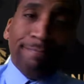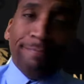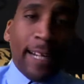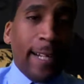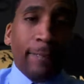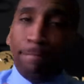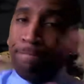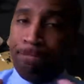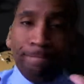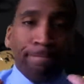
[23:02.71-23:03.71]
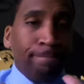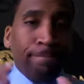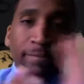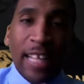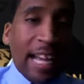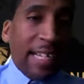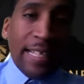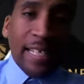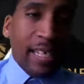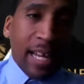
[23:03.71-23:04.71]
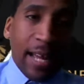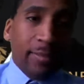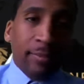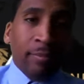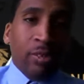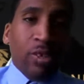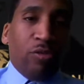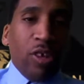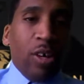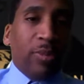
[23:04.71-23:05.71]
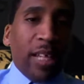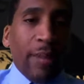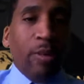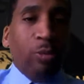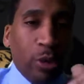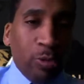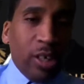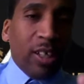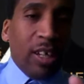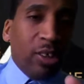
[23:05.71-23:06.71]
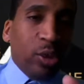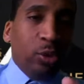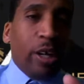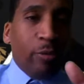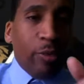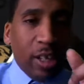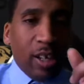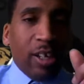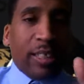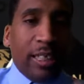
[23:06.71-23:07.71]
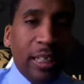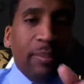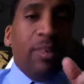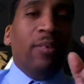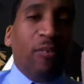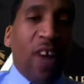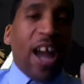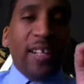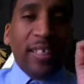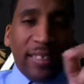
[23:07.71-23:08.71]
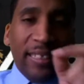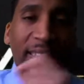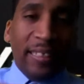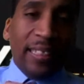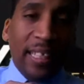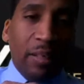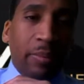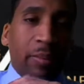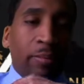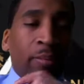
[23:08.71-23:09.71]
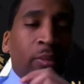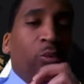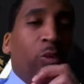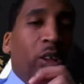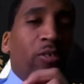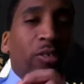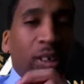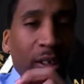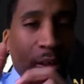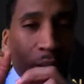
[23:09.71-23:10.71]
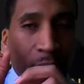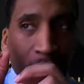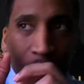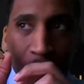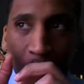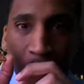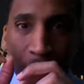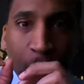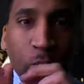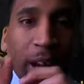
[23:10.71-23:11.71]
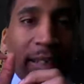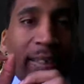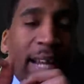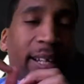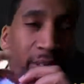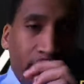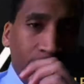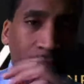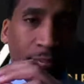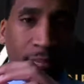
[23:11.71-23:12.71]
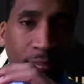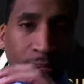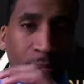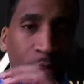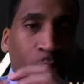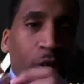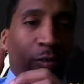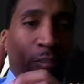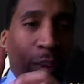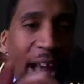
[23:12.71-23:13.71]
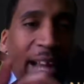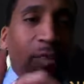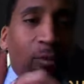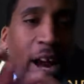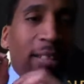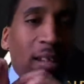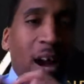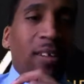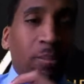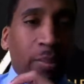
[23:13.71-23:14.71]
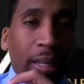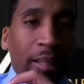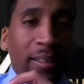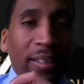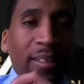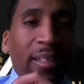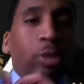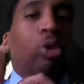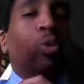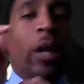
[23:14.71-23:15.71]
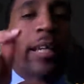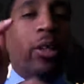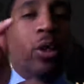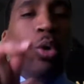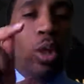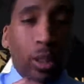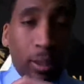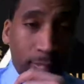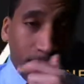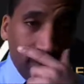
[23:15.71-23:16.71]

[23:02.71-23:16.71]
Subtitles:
right? Not getting into that. You feel what I'm saying? But what we're going to do, we're going to keep fighting against this enemy with correct data, with black and white document to wake you up.